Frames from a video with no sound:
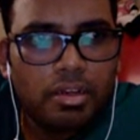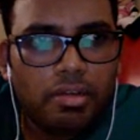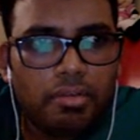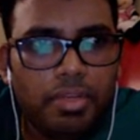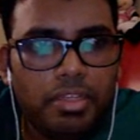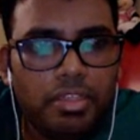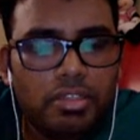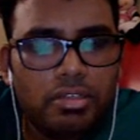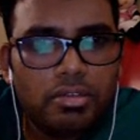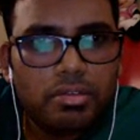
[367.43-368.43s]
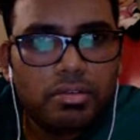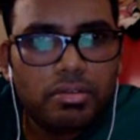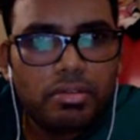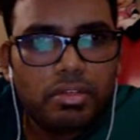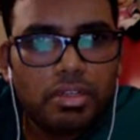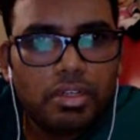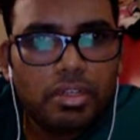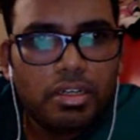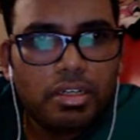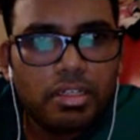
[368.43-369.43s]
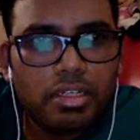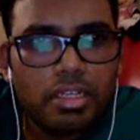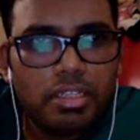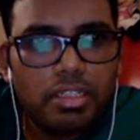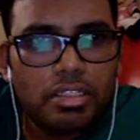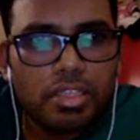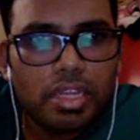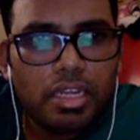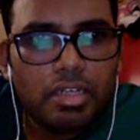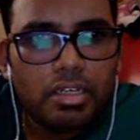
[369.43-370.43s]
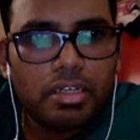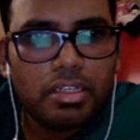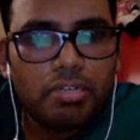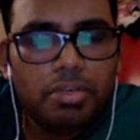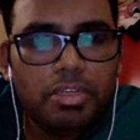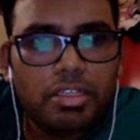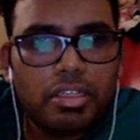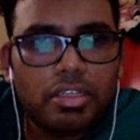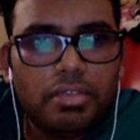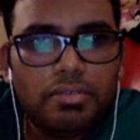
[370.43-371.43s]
we need to get this Android debug key.